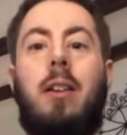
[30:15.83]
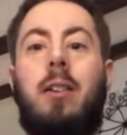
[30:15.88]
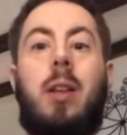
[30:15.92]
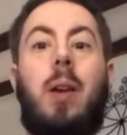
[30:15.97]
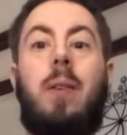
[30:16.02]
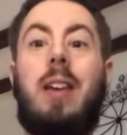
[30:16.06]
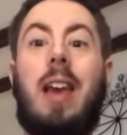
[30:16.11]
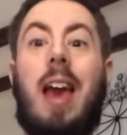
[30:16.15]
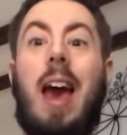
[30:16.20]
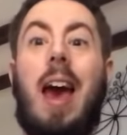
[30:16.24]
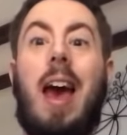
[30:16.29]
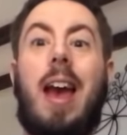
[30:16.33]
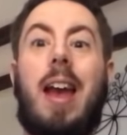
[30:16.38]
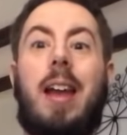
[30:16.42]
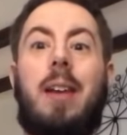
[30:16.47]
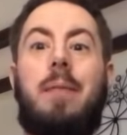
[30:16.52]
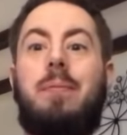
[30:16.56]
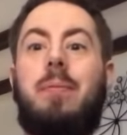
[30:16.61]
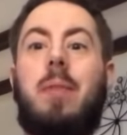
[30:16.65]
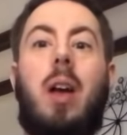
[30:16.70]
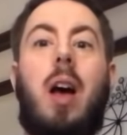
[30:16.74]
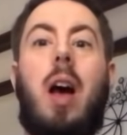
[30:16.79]
So,
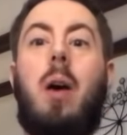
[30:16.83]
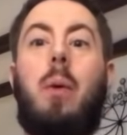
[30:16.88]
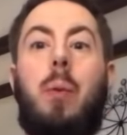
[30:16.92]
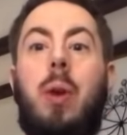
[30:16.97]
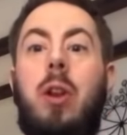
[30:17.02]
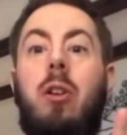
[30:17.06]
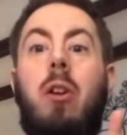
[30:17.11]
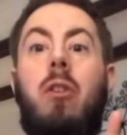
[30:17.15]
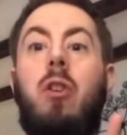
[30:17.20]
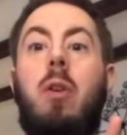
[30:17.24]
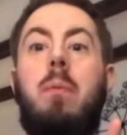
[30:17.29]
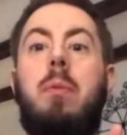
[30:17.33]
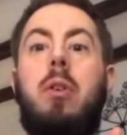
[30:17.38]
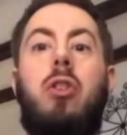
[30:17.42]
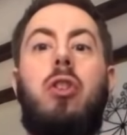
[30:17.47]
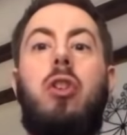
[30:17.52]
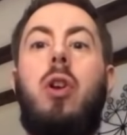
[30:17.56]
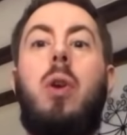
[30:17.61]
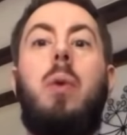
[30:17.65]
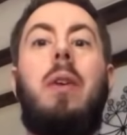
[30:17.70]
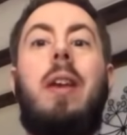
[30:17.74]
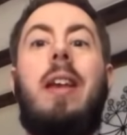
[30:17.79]
yay! Window number
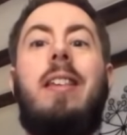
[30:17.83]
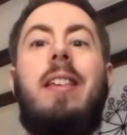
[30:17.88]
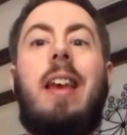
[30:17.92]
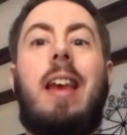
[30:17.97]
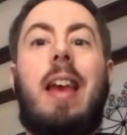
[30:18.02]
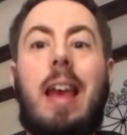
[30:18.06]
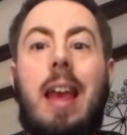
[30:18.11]
two is a